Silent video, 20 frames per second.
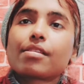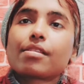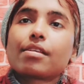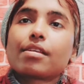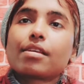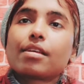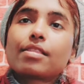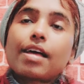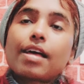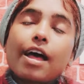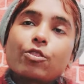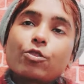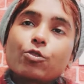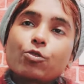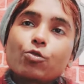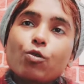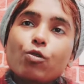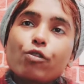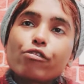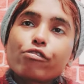Dhatu
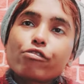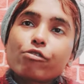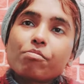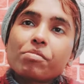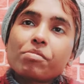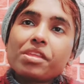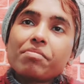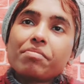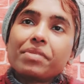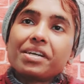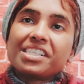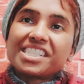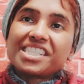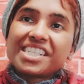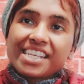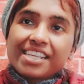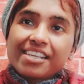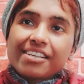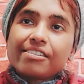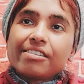also mean
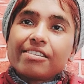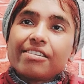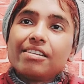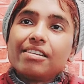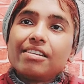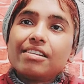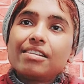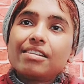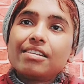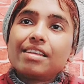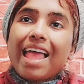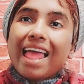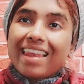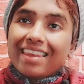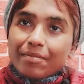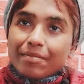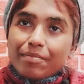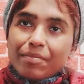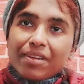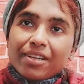material,
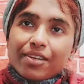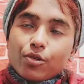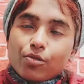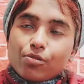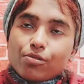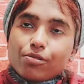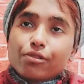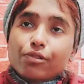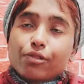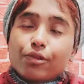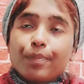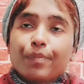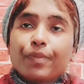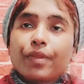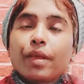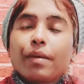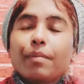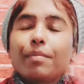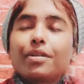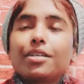element also,
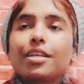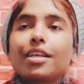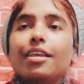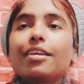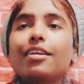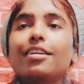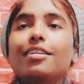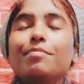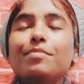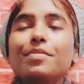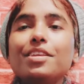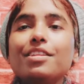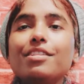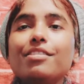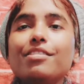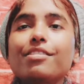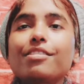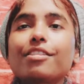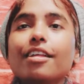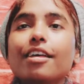but here it
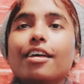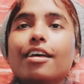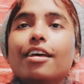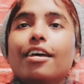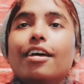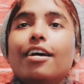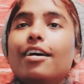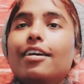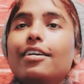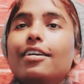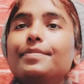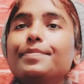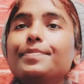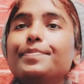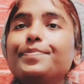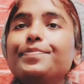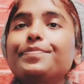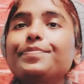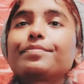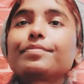means
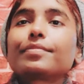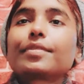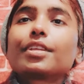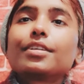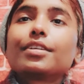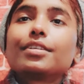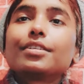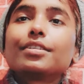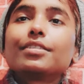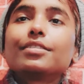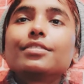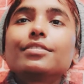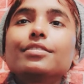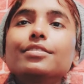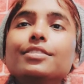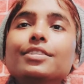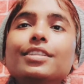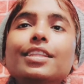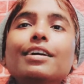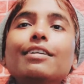
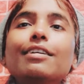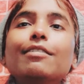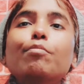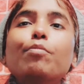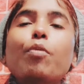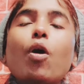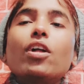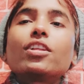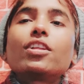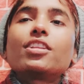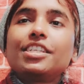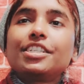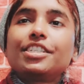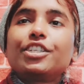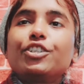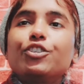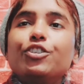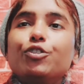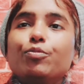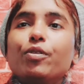the bodily
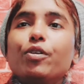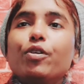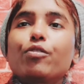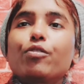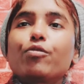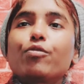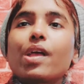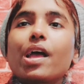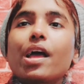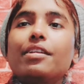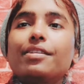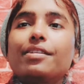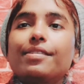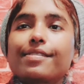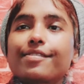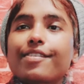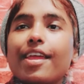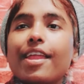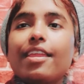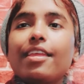tissue, because we are
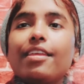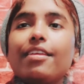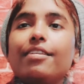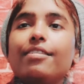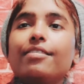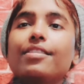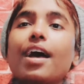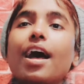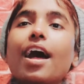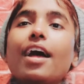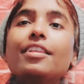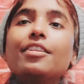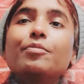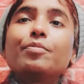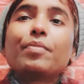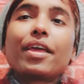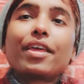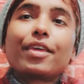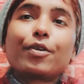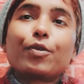understanding the
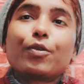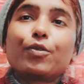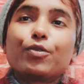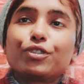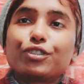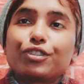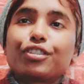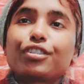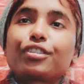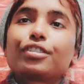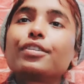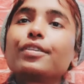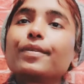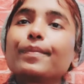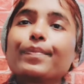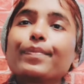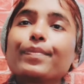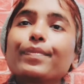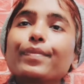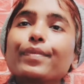Annamaya Kosh.
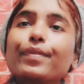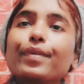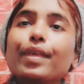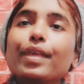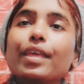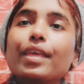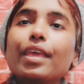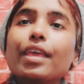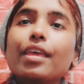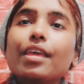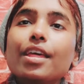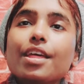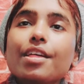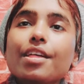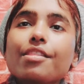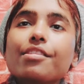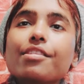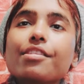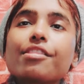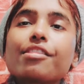Okay,
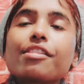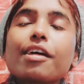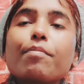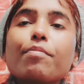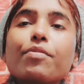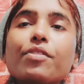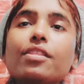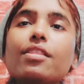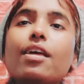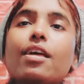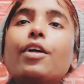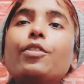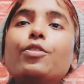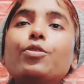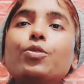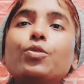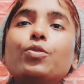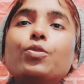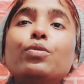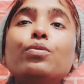this Sapta
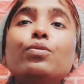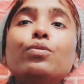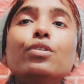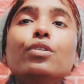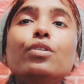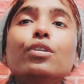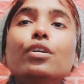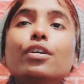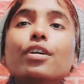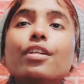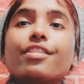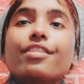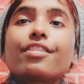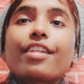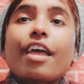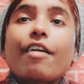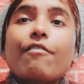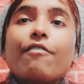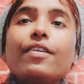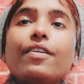Dhatu,
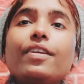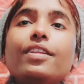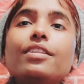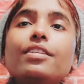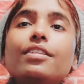7